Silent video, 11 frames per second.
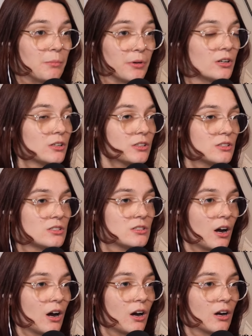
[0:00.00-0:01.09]
birds
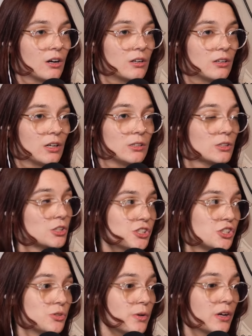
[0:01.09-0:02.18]
are allergic
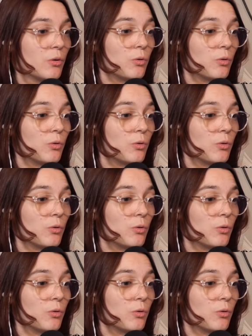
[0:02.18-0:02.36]
to it,